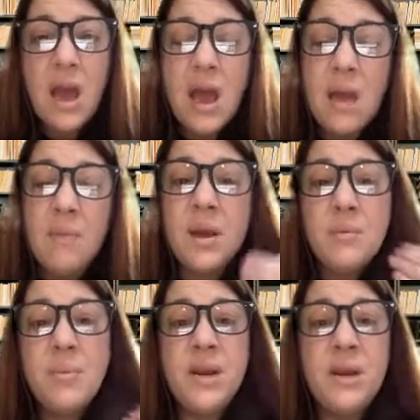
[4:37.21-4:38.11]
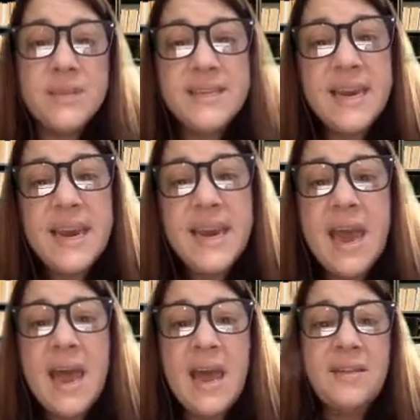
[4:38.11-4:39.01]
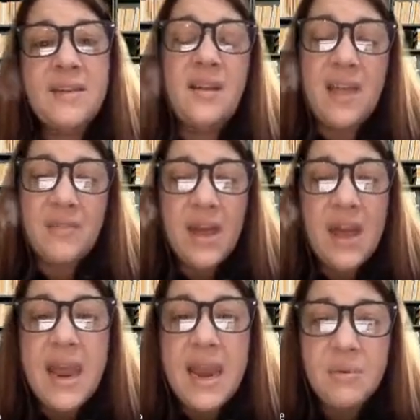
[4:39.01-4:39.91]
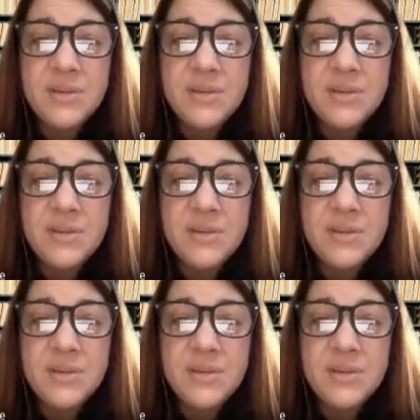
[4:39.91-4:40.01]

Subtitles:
But you will see at a level A,